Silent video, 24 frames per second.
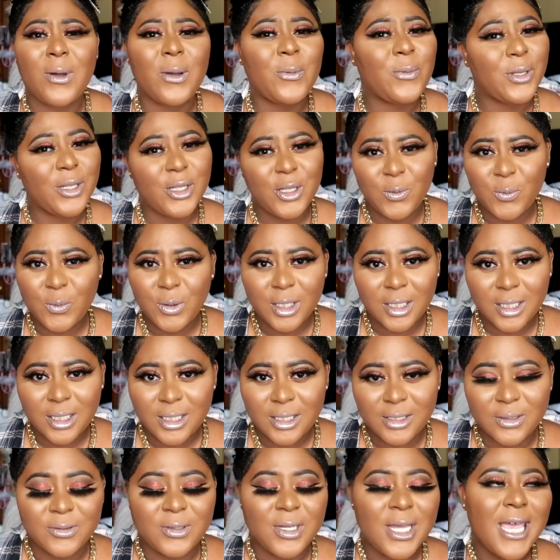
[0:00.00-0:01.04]
Why wouldn't you want to
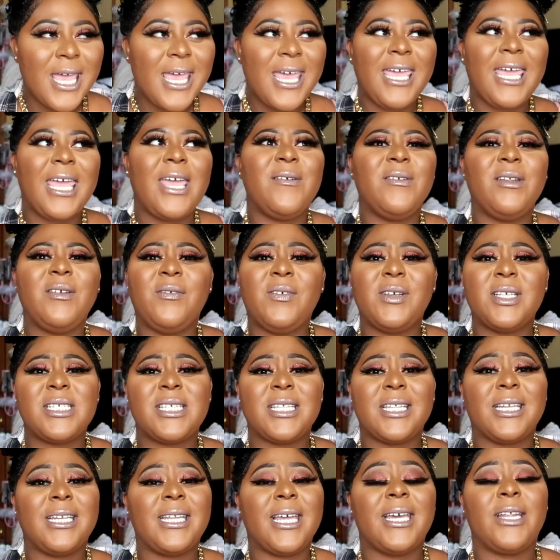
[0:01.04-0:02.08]
glow? Even if it's
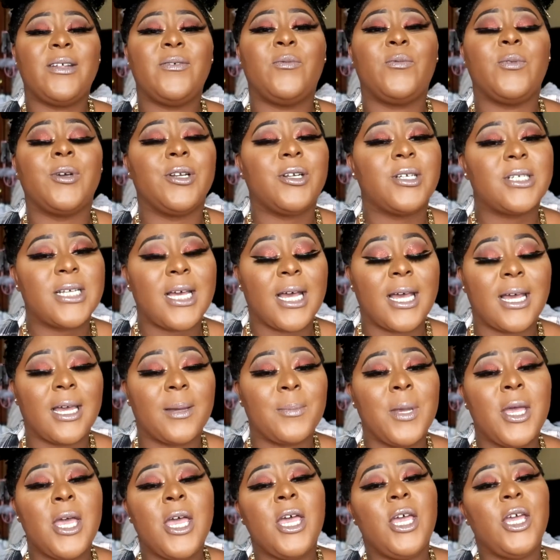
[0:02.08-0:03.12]
the dead of winter
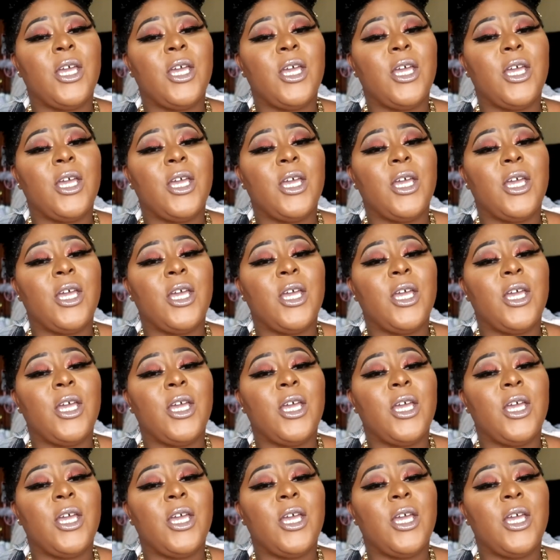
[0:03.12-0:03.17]
time